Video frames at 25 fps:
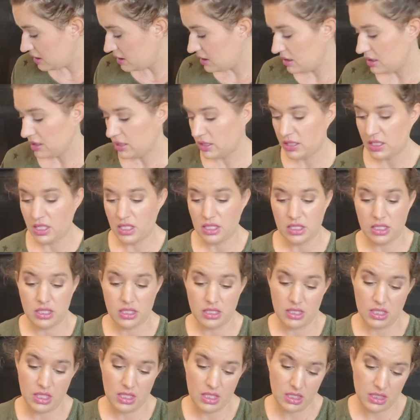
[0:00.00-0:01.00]
It's nice and
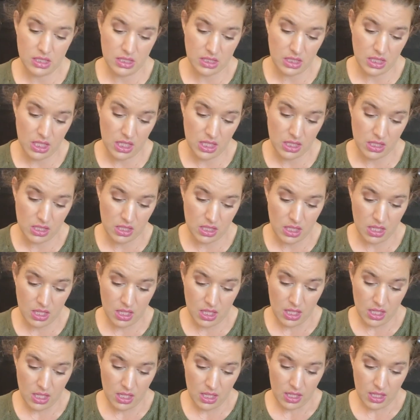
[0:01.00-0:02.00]
sunny today.
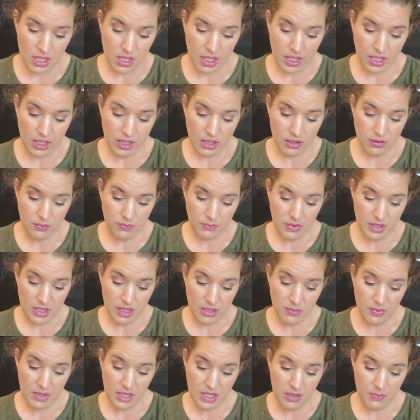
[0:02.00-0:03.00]
Bitty
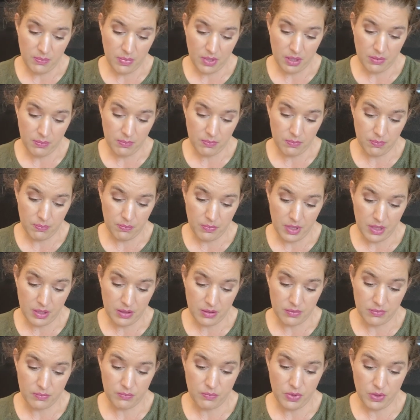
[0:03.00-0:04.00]
Bitty Boom
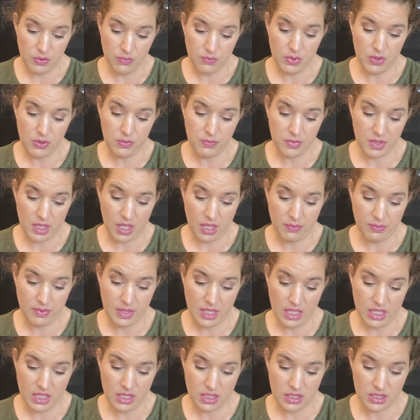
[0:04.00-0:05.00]
Boom
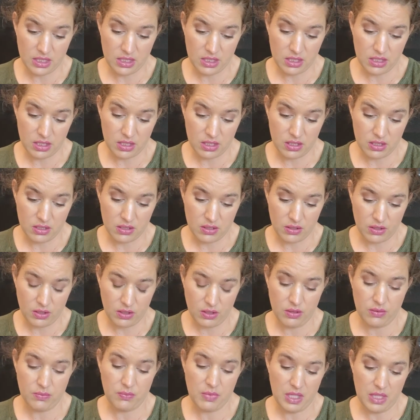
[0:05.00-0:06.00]
Cupcakes,
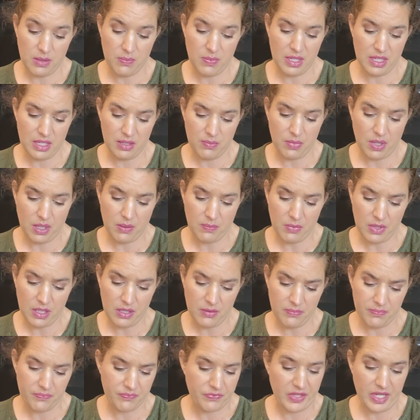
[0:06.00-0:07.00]
or Bitty Bitty Bom
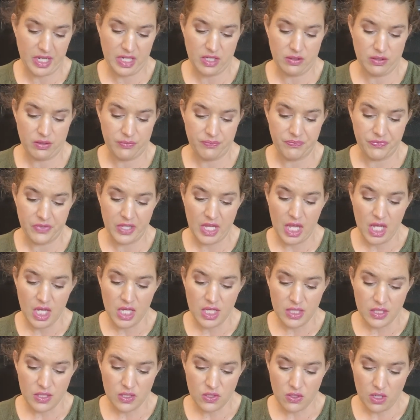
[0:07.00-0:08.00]
Bom, I don't know.
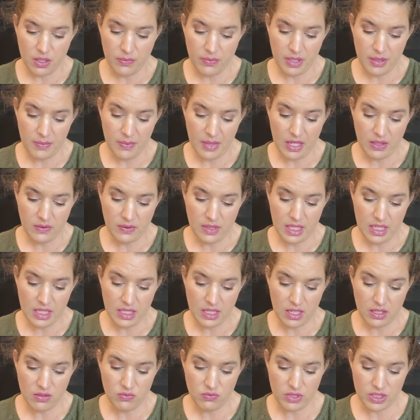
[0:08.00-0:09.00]
Strawberry Pound
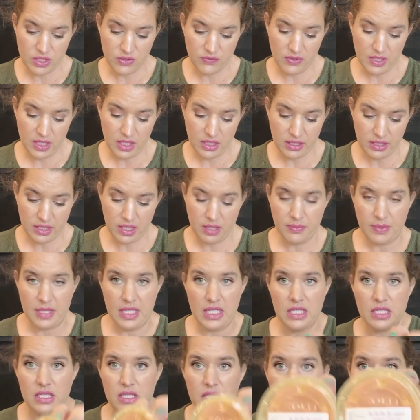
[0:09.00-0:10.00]
Cake and Rich Vanilla Cupcakes.